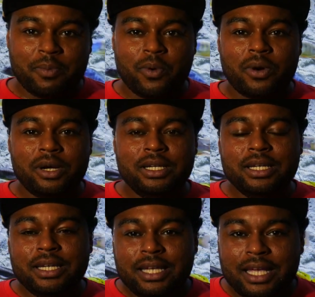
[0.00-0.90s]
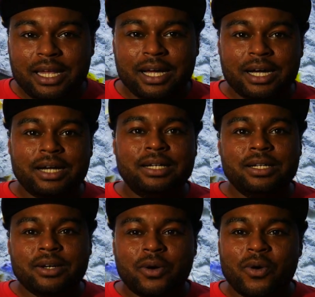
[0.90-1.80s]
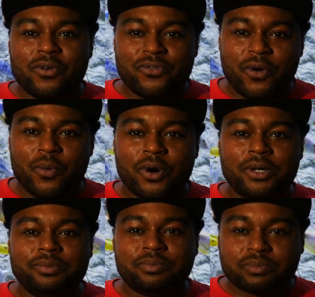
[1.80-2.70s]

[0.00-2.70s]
more, and uh, going forward,